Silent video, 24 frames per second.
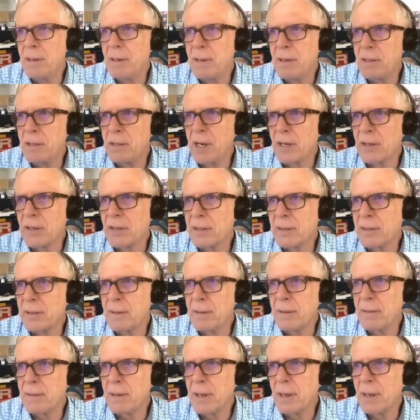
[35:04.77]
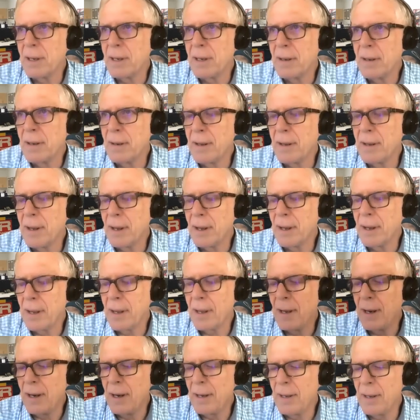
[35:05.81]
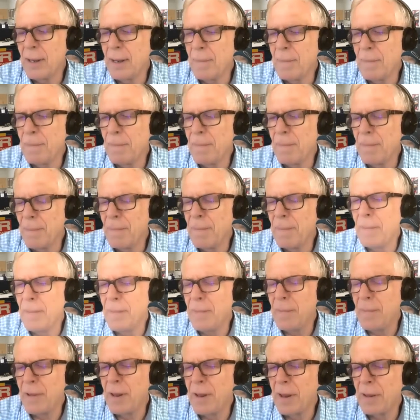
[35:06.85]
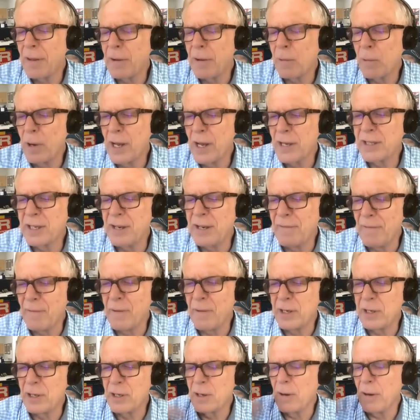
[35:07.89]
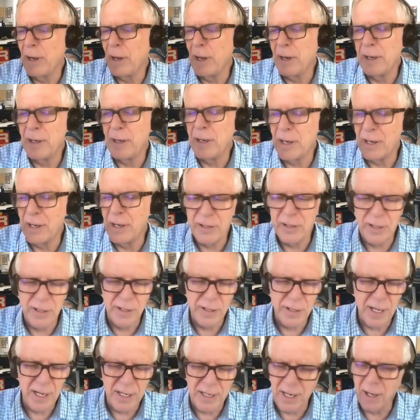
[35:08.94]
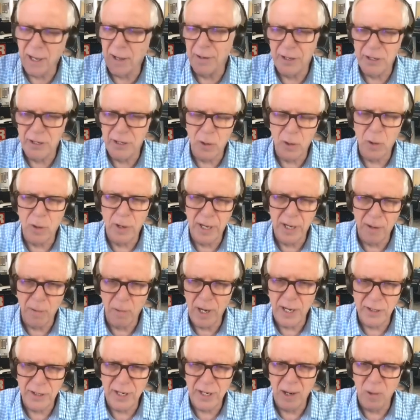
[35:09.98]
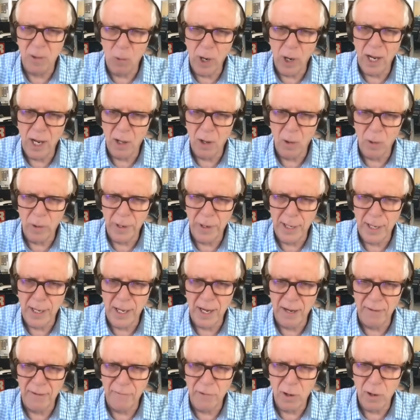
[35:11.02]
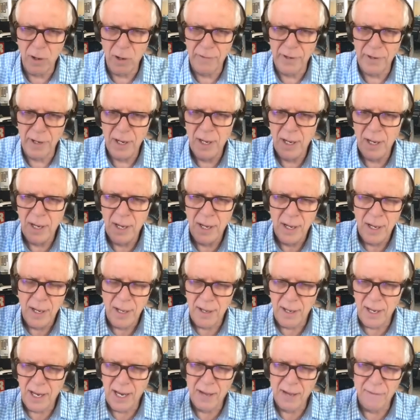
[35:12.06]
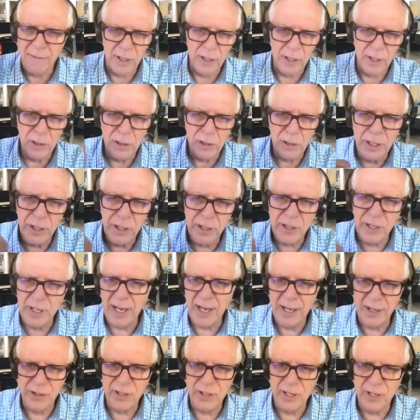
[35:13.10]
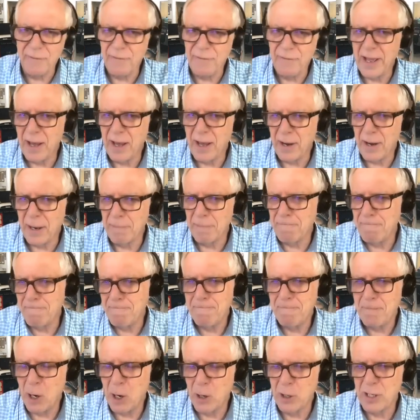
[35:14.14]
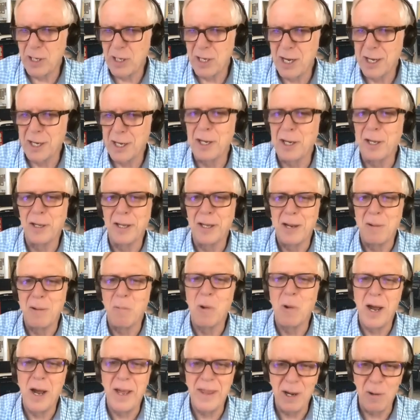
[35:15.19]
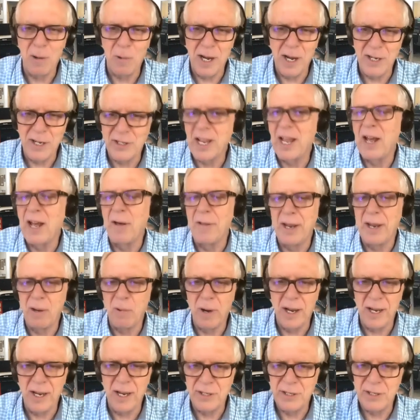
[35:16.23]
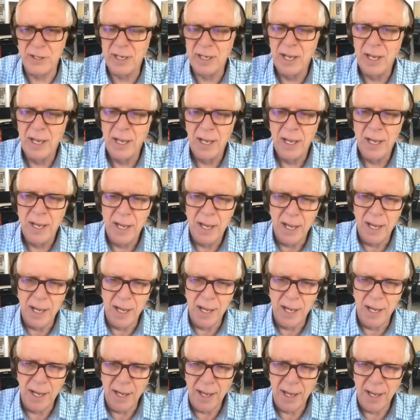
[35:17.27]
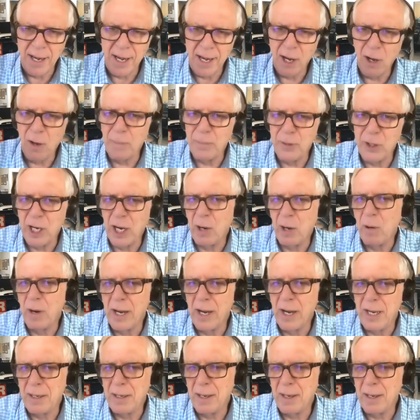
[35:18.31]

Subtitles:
just in the thrust of what Toyota does is they tell the story of racing well when they get involved. They have a good sense of how to articulate why they race, how they race, and help generate,